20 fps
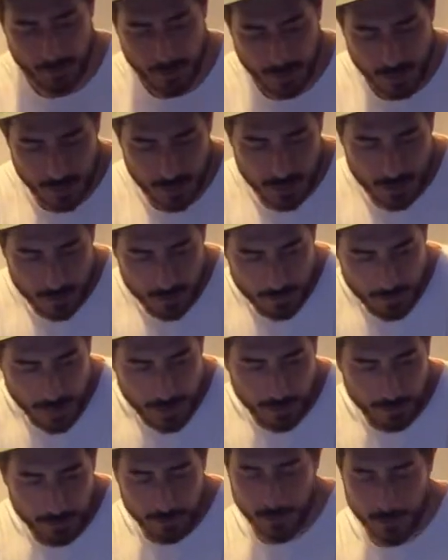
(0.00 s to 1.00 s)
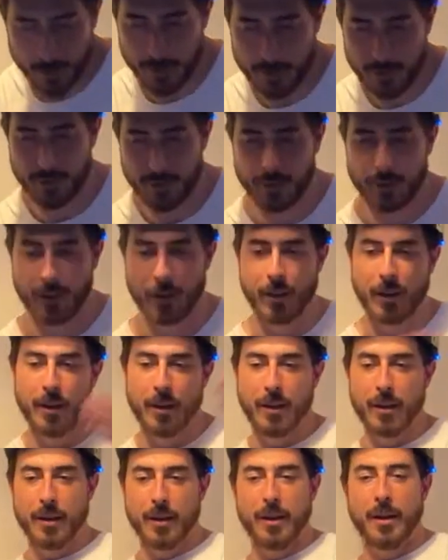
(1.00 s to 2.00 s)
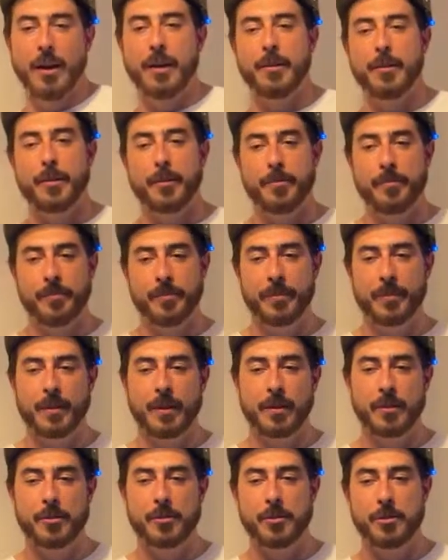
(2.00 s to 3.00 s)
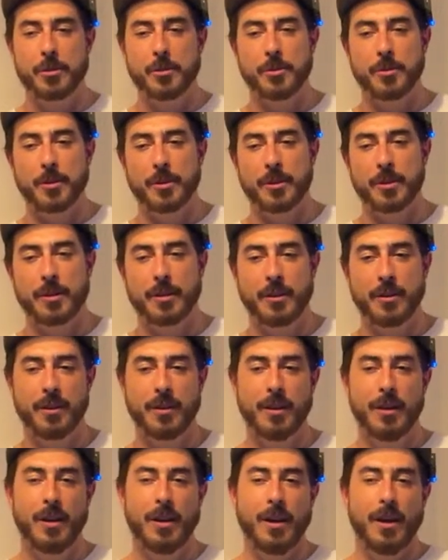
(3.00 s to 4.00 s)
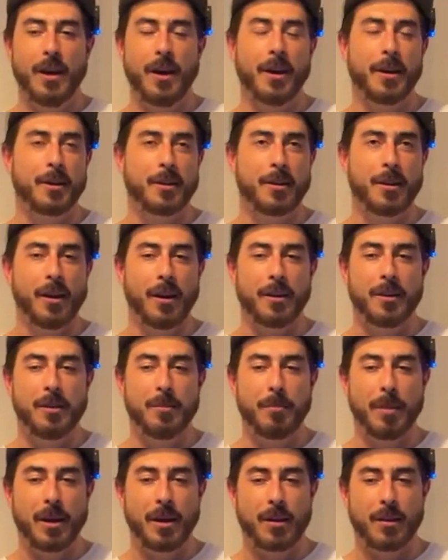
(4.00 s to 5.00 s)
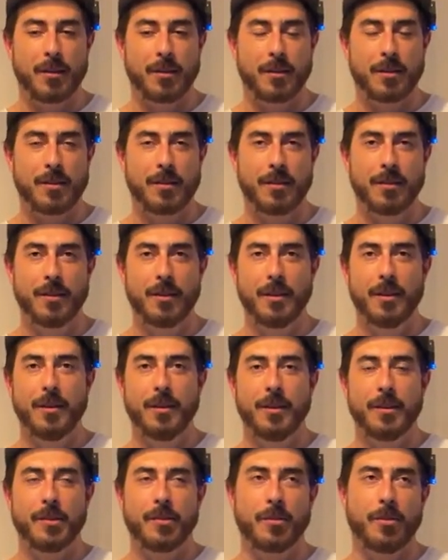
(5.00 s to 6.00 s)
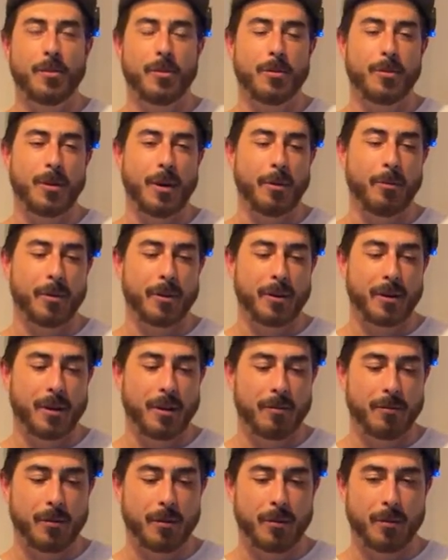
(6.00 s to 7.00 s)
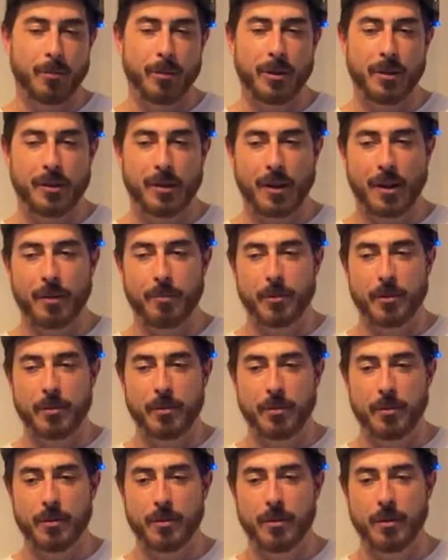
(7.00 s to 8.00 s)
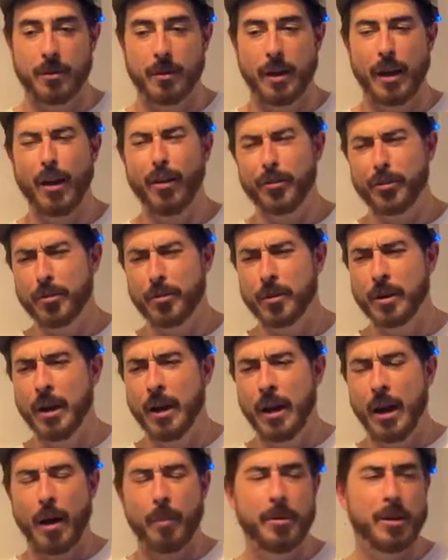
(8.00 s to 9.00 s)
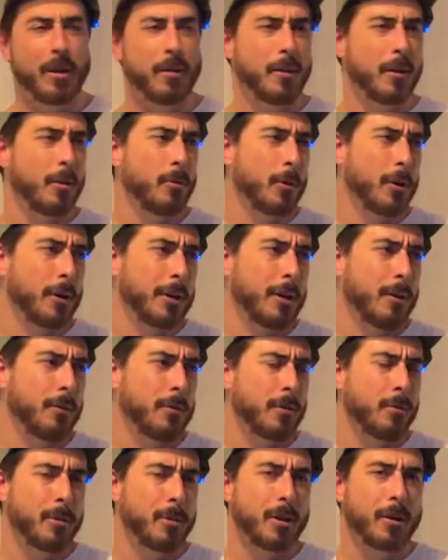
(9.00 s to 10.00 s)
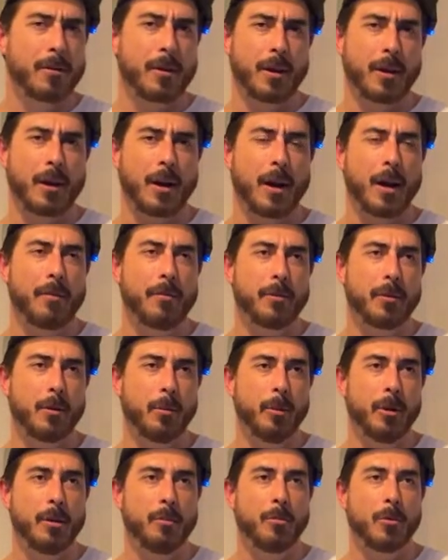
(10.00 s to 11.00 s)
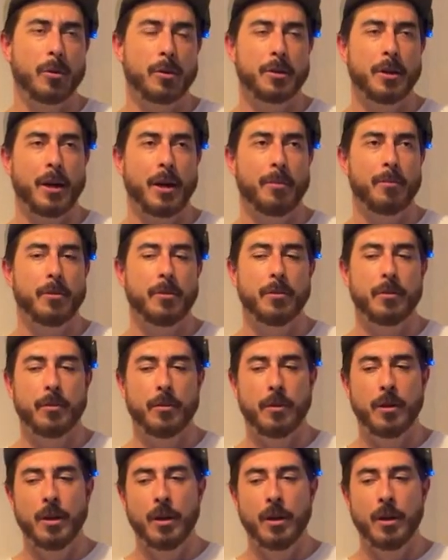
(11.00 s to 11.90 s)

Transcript: like back and forth, and I don't know. Long story short, I didn't make it, so I wanted to give a little bit of time to. And also, I mean, I think it worked out though because I have a little bit more time to